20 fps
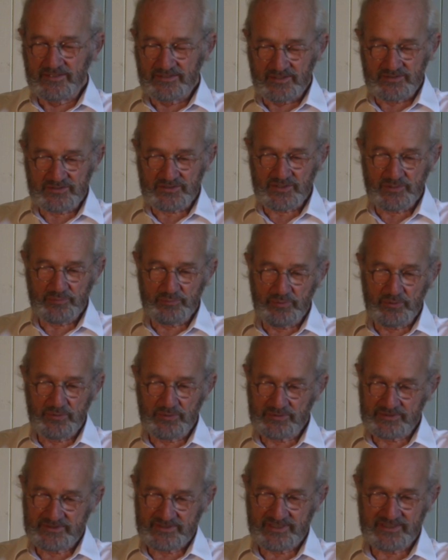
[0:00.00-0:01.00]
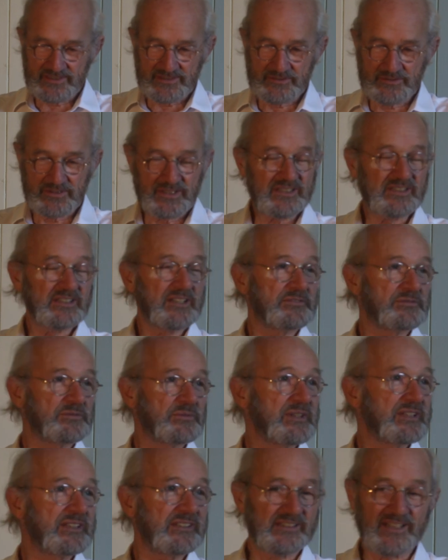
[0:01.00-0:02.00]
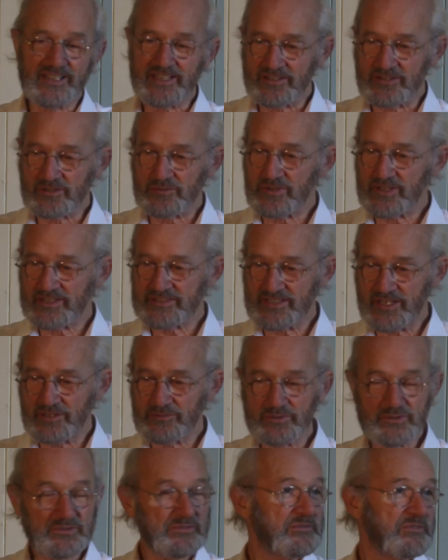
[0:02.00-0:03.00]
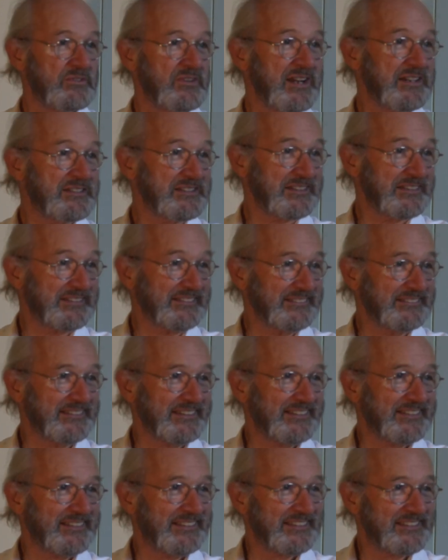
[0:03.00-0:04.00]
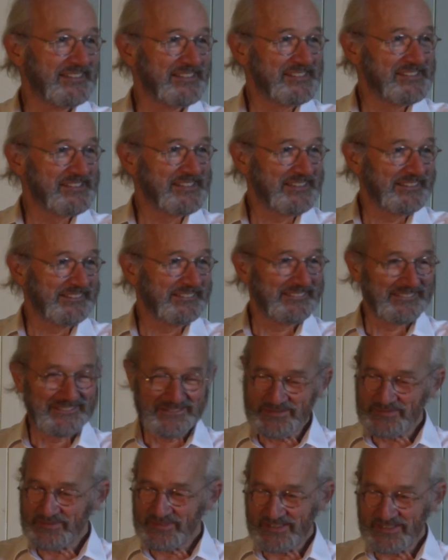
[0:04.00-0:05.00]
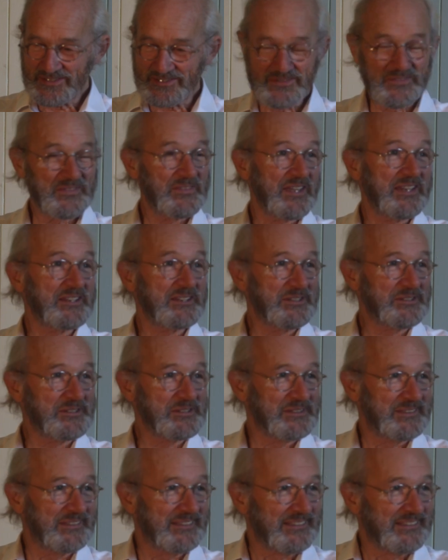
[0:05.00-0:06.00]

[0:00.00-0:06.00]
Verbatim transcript: that support uh, Green Left Weekly. Otherwise, they wouldn't run it. Yeah. Uh, thank you.